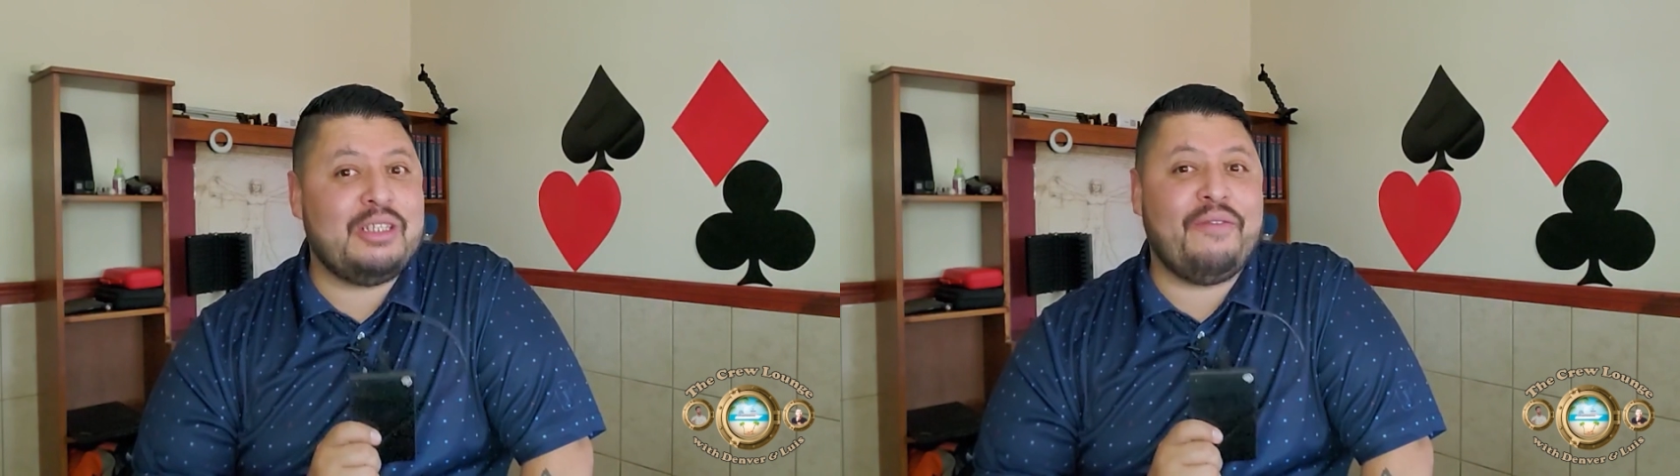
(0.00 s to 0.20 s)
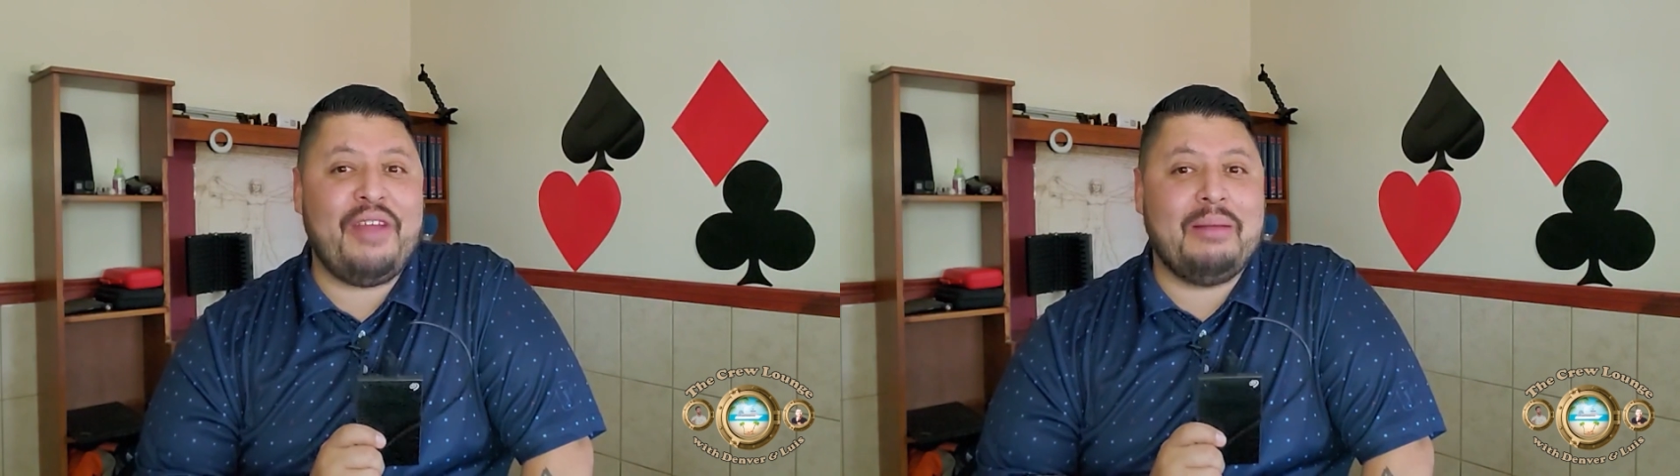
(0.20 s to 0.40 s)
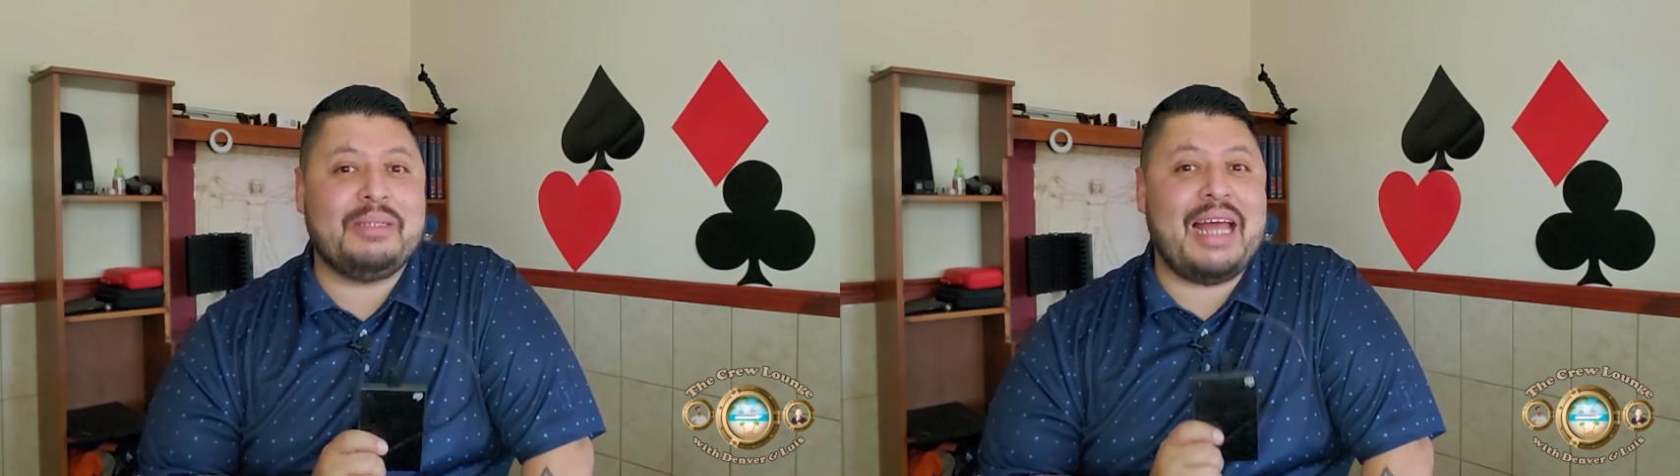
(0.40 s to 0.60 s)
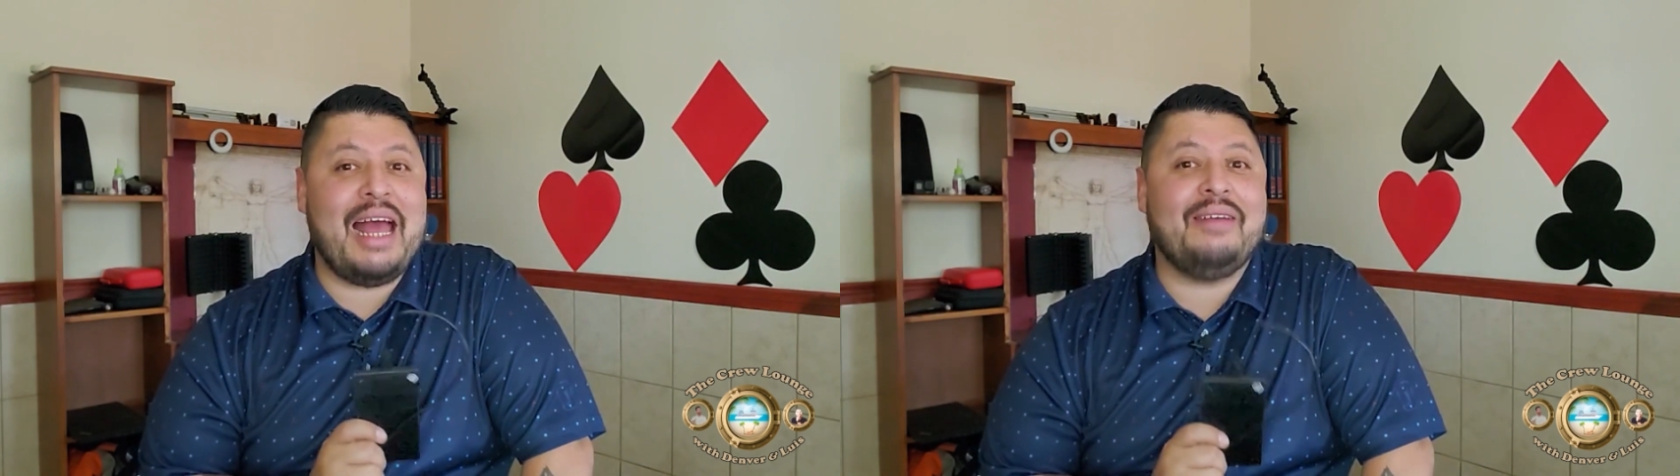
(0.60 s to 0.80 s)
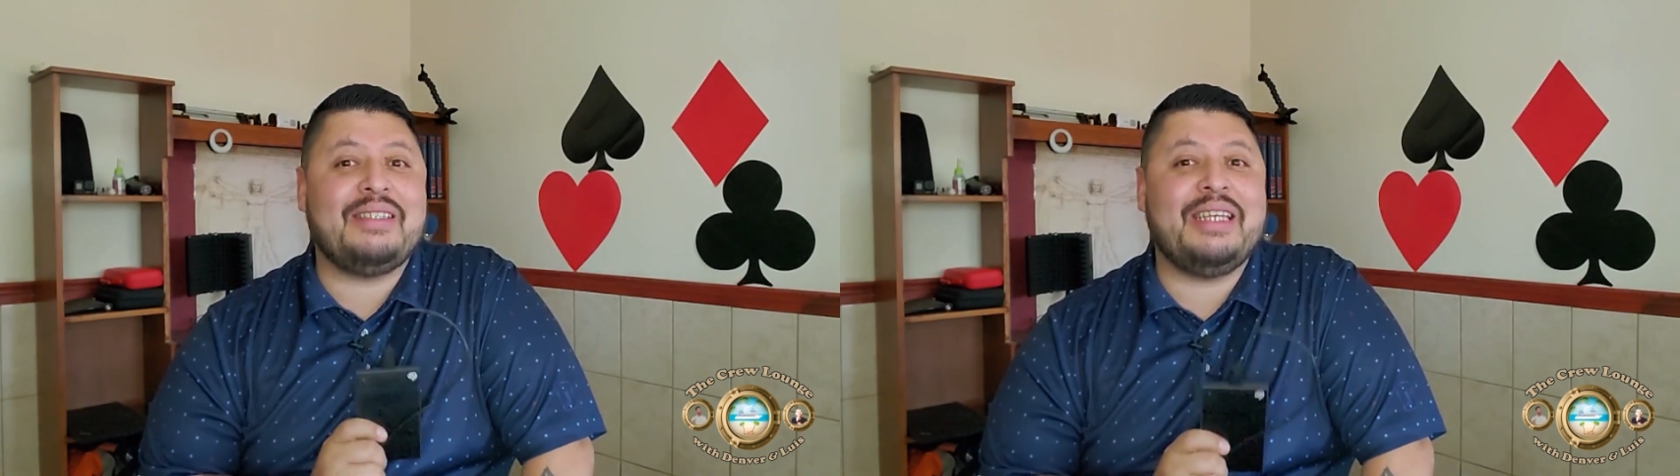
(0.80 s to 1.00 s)
films
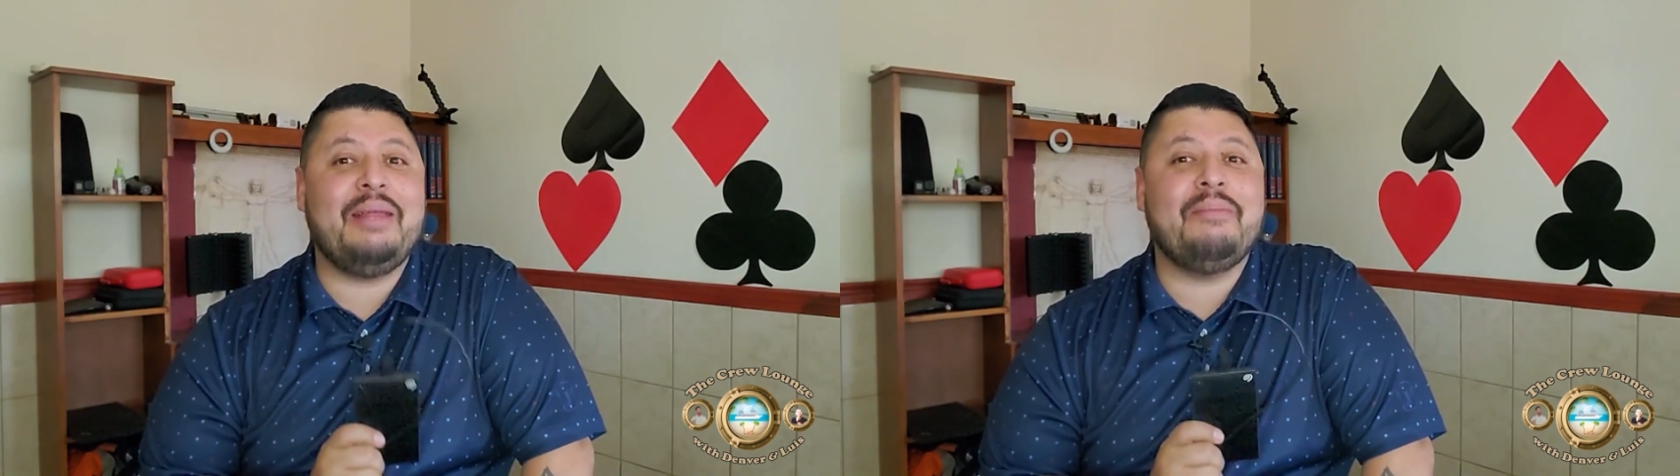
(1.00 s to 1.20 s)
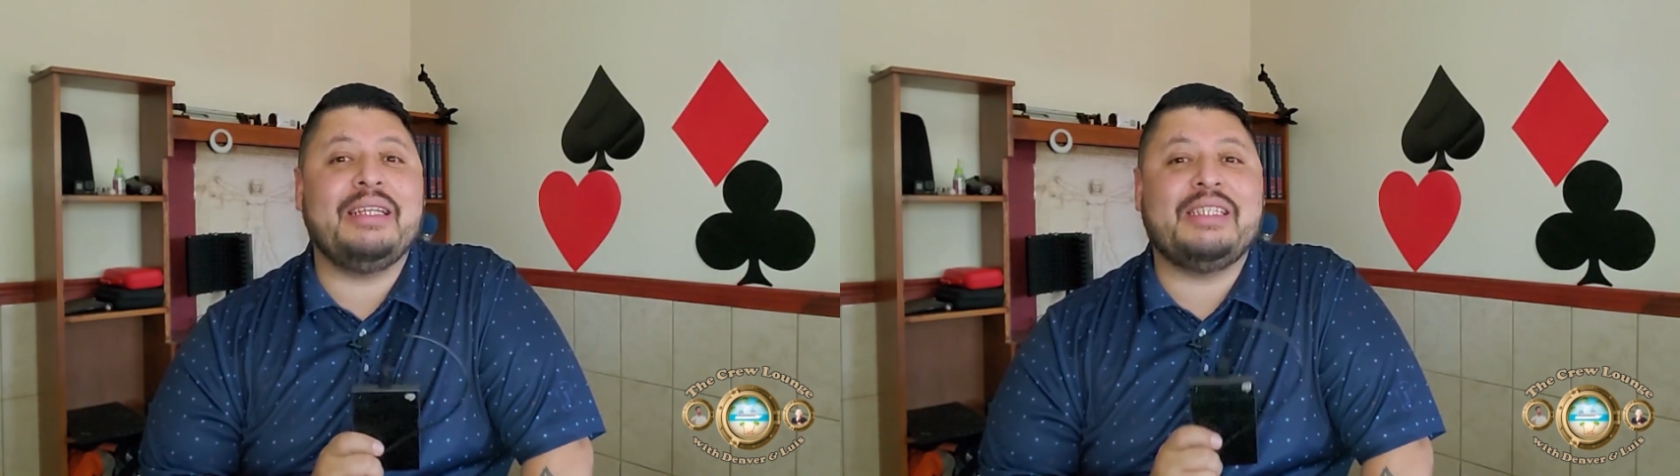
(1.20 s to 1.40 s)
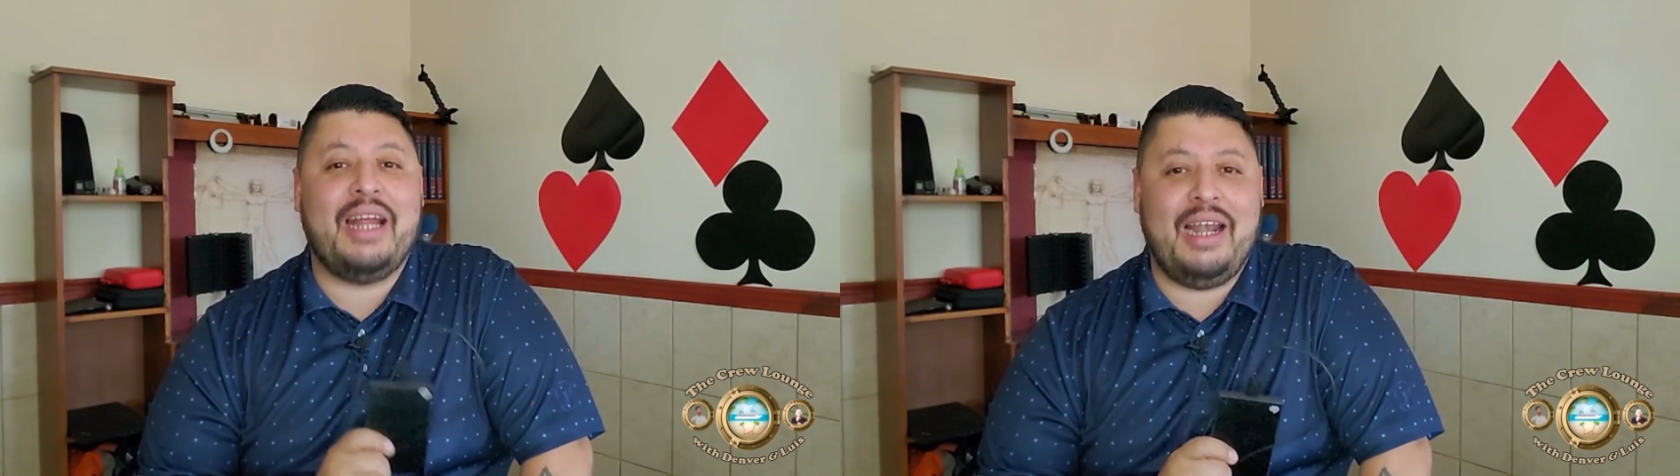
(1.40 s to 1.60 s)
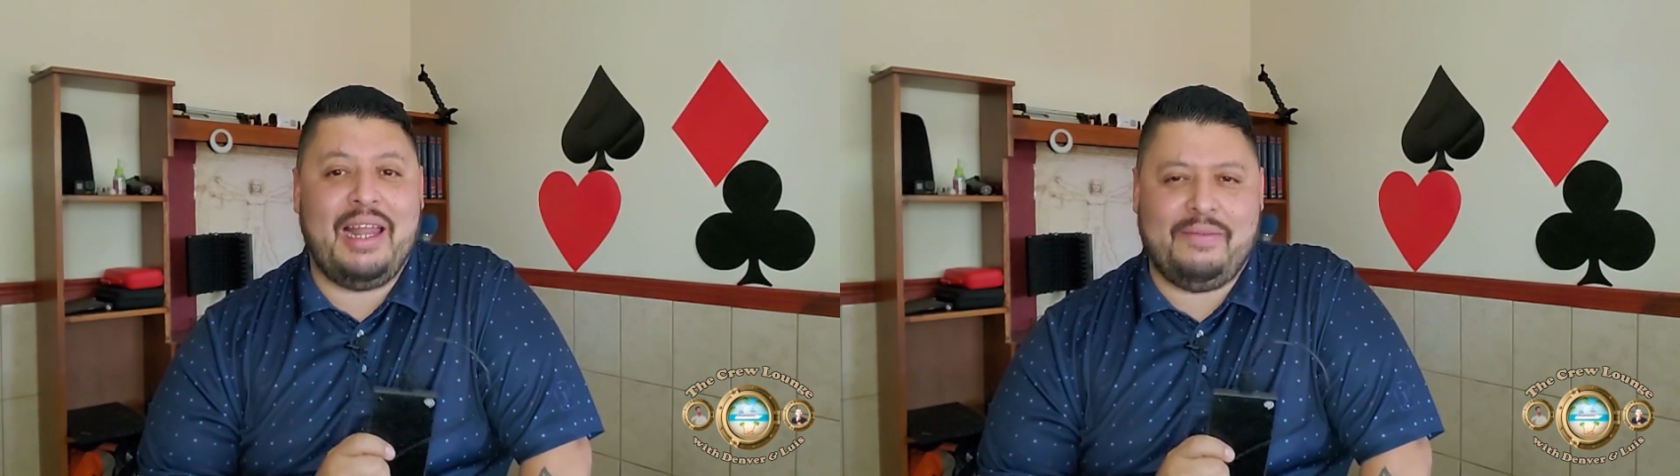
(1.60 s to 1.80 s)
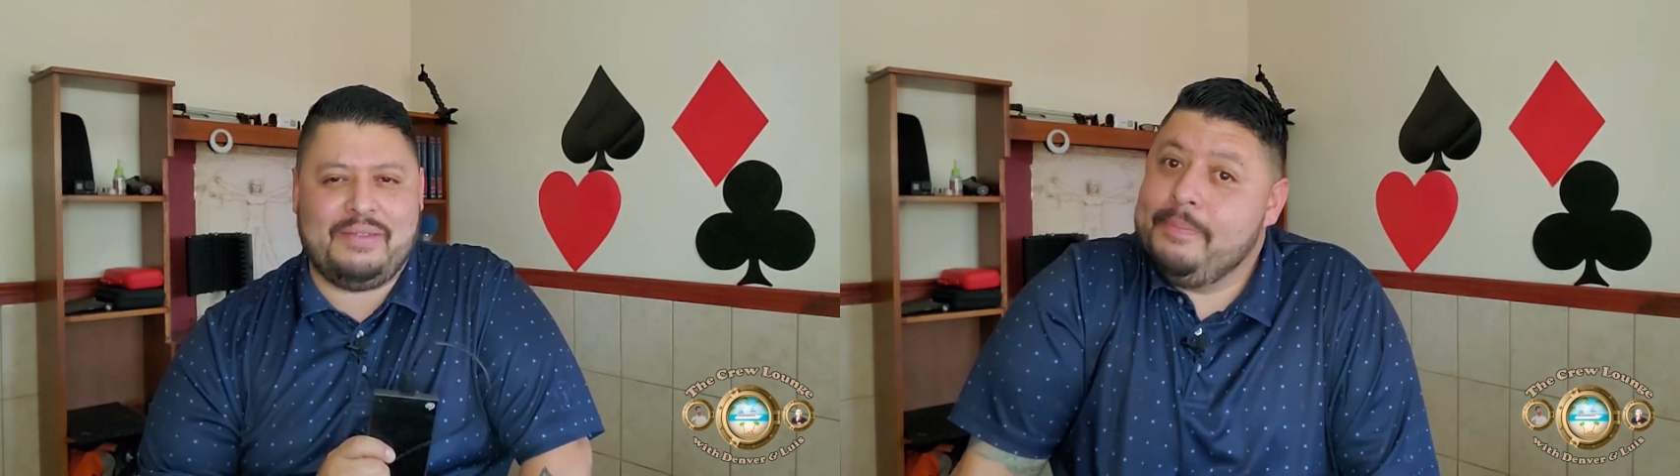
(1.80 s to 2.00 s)
I have seen in my entire
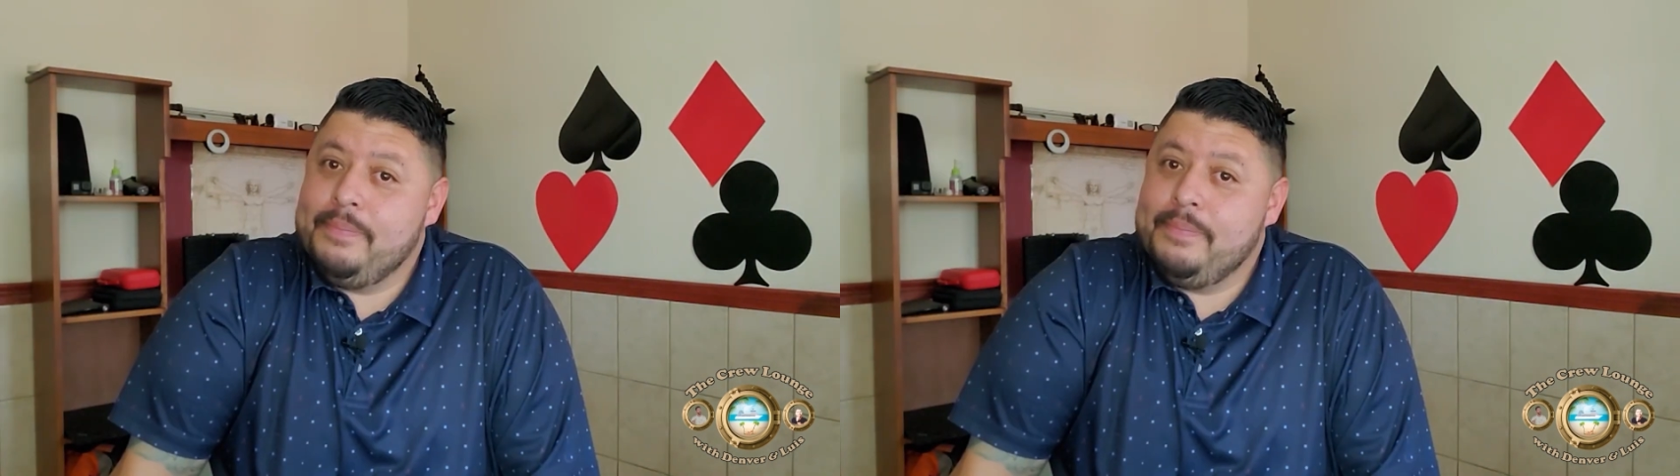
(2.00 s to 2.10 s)
lives.